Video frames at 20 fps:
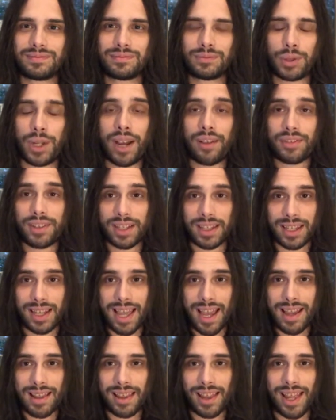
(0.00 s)
We have to
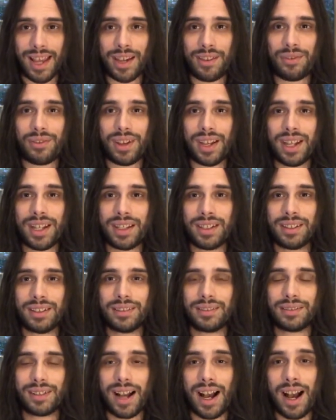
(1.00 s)
let life in.
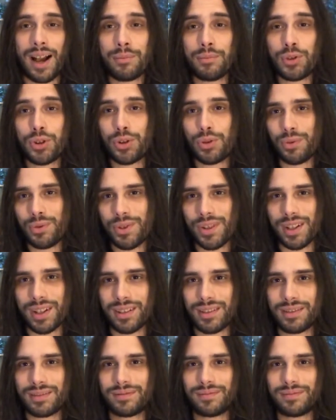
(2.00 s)
I'm choosing.